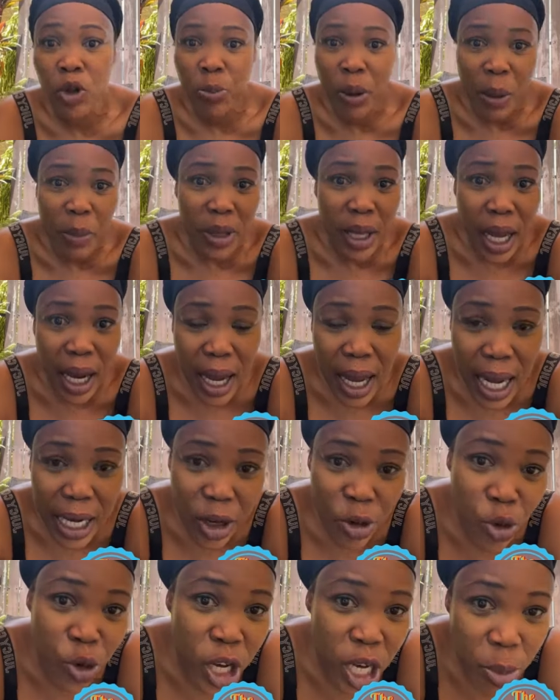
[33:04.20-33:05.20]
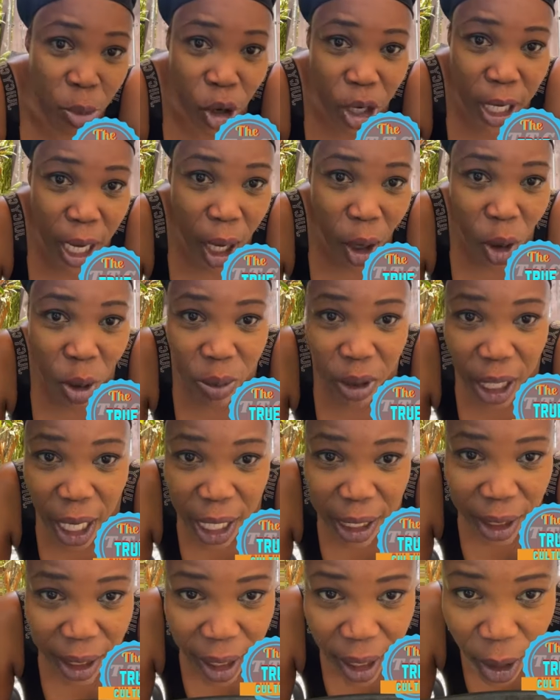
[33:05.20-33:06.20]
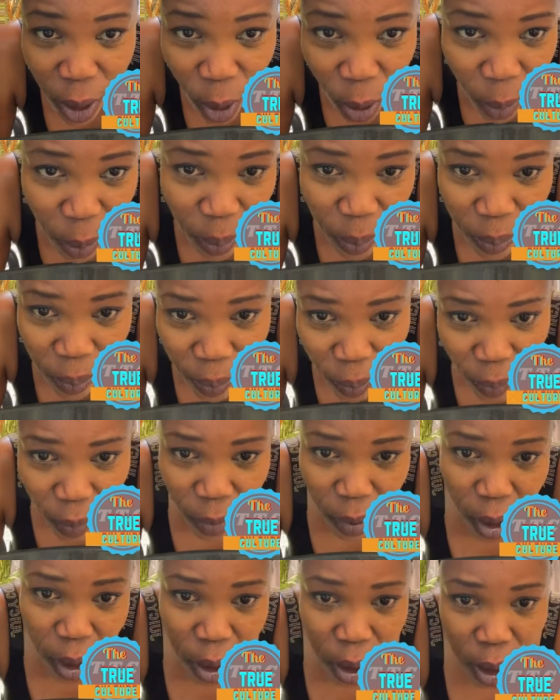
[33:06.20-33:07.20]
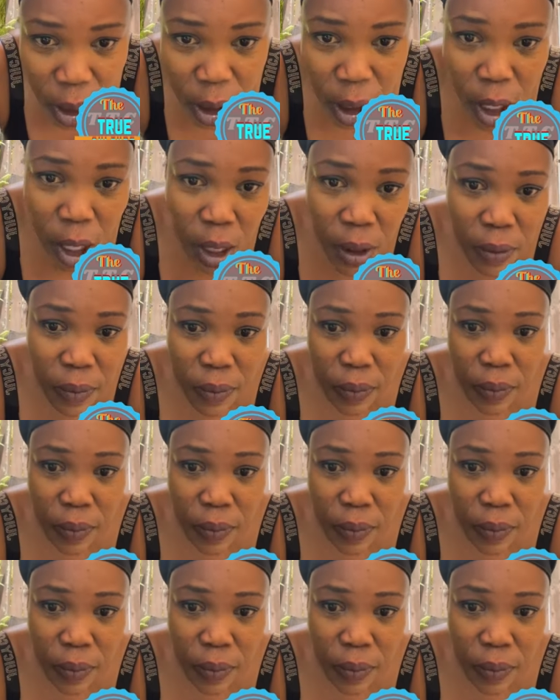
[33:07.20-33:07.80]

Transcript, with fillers: Pamia car, the real money I come, just send it come. Seeing?